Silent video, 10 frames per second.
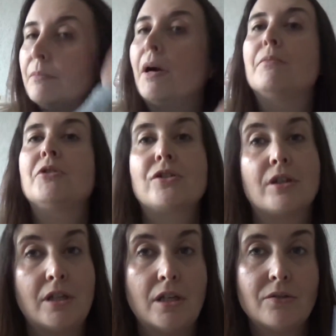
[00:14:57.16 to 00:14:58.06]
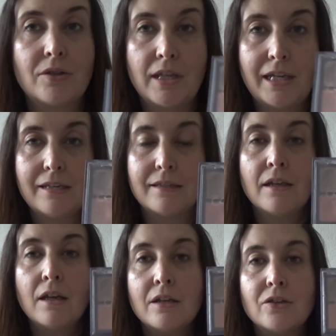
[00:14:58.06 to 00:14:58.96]
I'm just going to use these
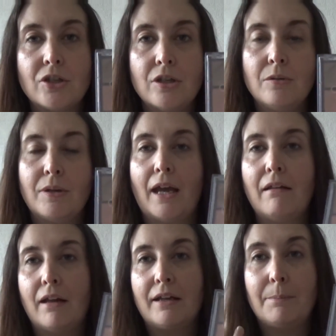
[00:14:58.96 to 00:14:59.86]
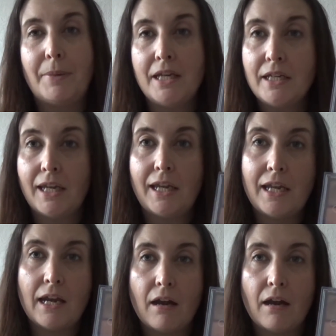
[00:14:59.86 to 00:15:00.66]
to get like a pinky